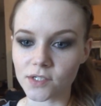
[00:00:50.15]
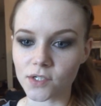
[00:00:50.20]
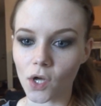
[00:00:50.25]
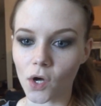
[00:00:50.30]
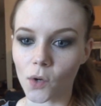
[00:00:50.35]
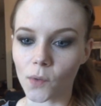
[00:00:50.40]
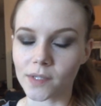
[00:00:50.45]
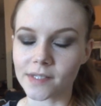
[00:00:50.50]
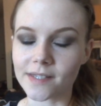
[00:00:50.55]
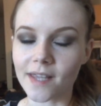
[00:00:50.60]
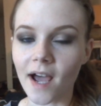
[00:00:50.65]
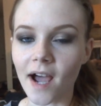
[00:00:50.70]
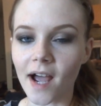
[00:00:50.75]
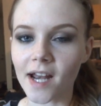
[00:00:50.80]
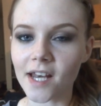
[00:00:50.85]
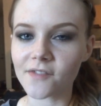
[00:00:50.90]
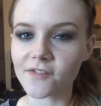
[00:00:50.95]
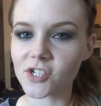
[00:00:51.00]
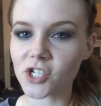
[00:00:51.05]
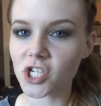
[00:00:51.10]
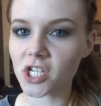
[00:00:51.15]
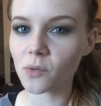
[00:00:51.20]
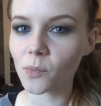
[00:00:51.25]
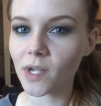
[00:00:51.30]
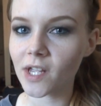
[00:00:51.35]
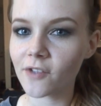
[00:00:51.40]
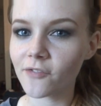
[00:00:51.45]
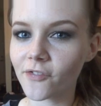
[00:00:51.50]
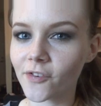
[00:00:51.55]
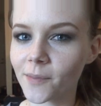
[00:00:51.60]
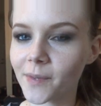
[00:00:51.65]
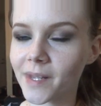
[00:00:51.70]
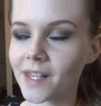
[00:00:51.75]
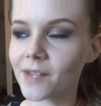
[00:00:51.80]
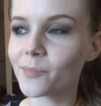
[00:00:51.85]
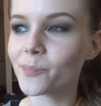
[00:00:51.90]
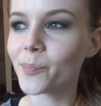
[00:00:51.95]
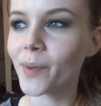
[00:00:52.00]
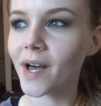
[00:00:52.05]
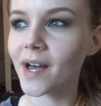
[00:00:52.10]
so it's kind of a cheat week for
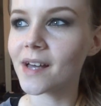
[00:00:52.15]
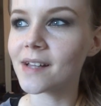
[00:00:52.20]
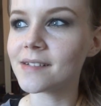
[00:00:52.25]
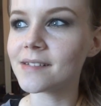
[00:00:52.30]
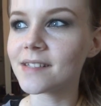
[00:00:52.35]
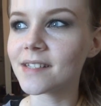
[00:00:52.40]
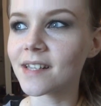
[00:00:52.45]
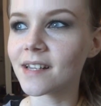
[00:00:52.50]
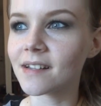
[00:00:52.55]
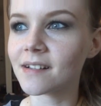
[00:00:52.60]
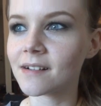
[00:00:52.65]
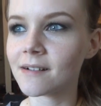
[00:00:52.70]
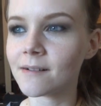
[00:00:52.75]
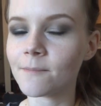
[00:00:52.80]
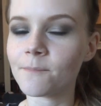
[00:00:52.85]
me, but